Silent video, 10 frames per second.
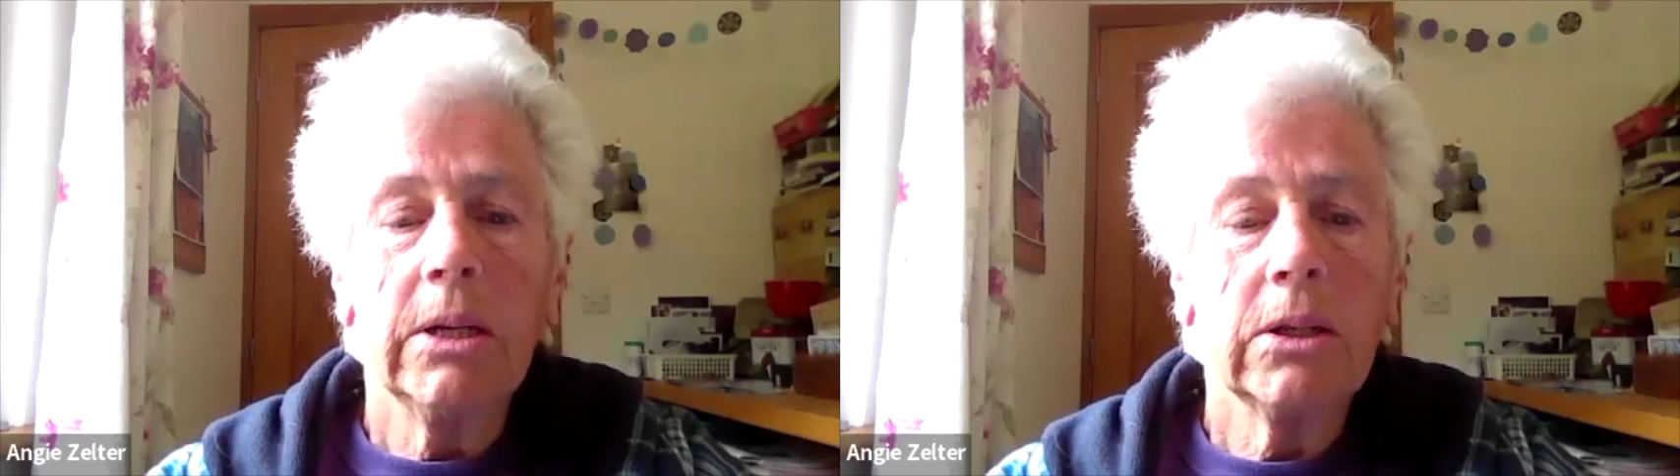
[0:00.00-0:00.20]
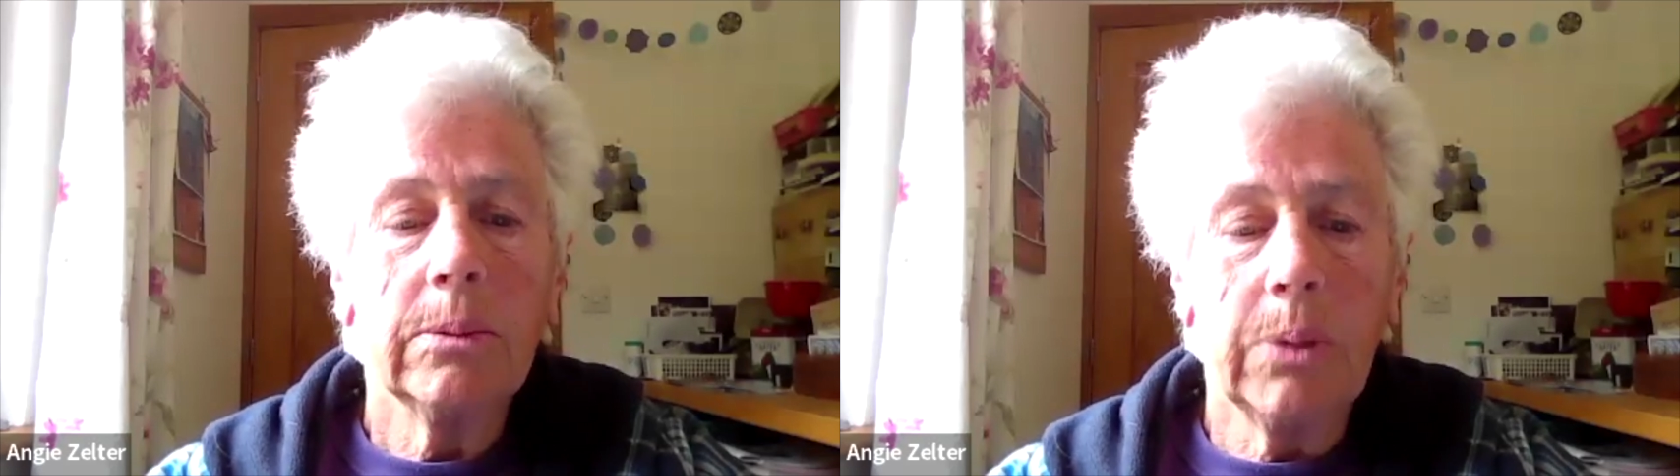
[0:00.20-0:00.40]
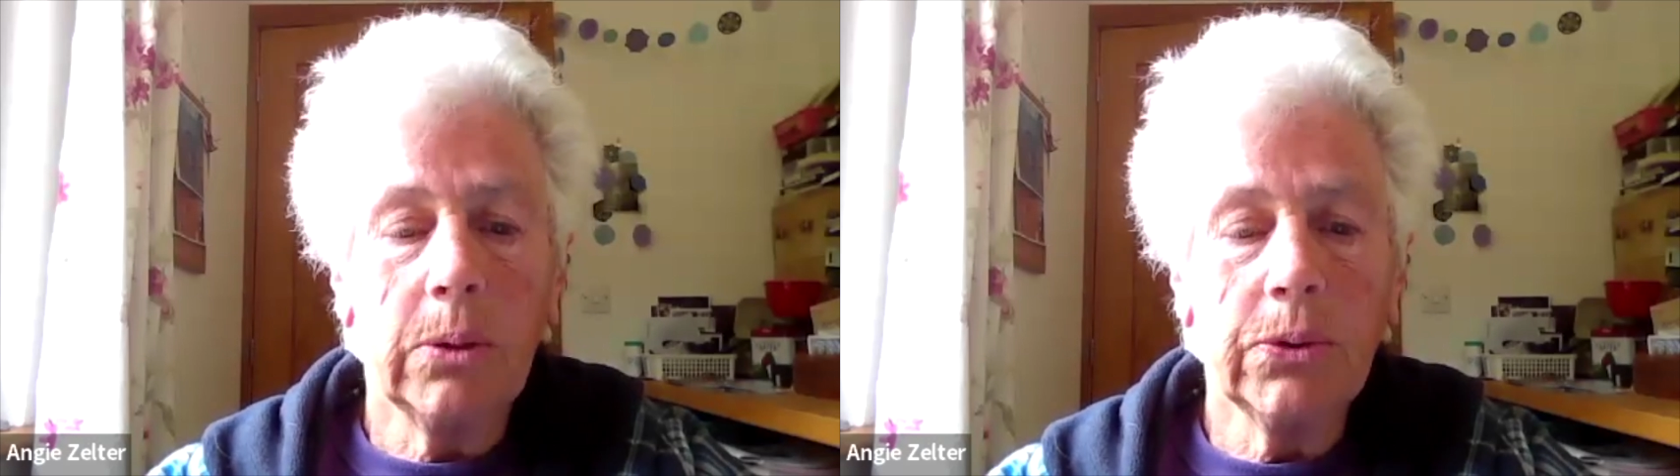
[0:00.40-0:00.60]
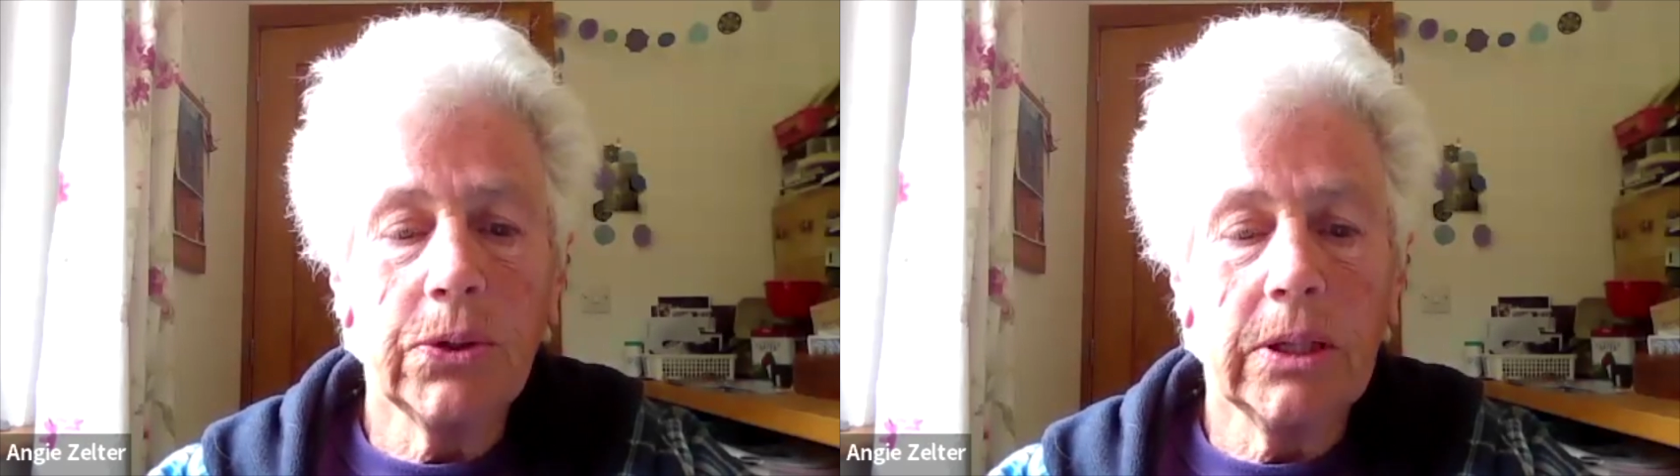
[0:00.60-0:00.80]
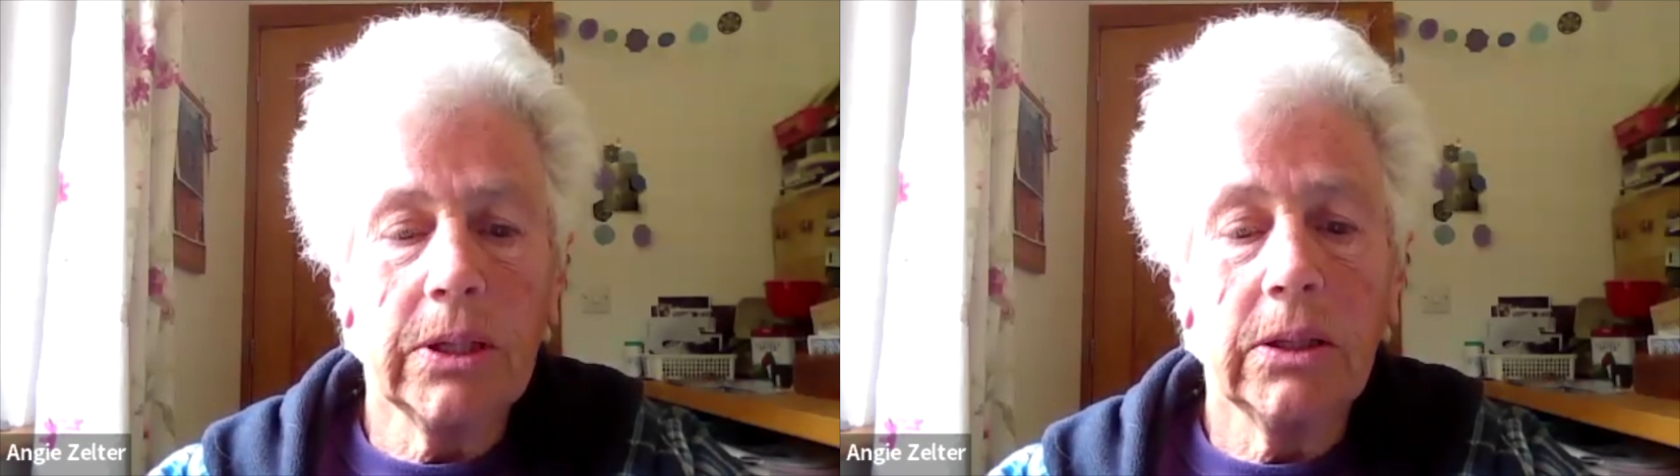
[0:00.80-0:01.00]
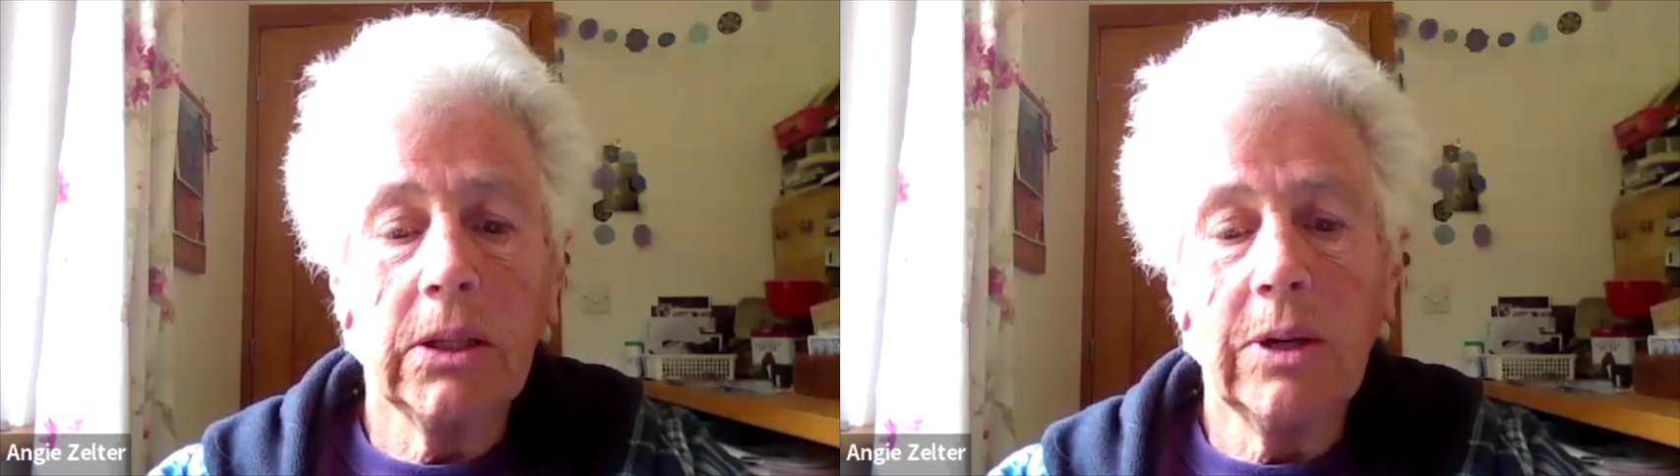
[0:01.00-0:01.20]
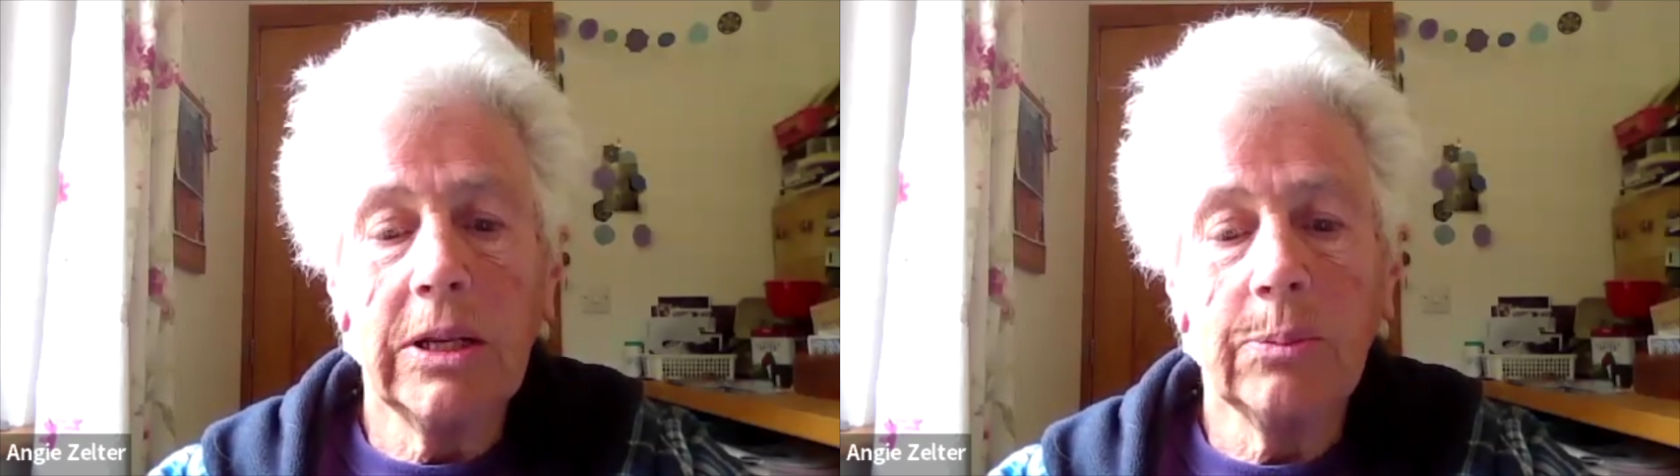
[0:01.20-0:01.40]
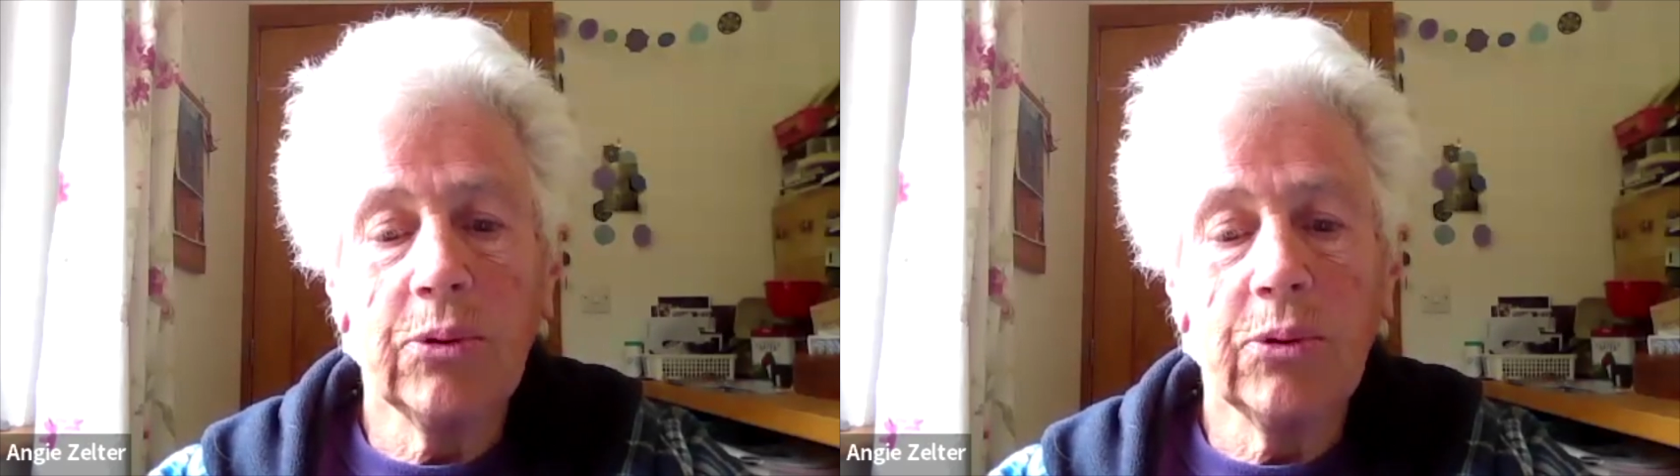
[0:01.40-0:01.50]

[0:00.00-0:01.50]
to bolster the US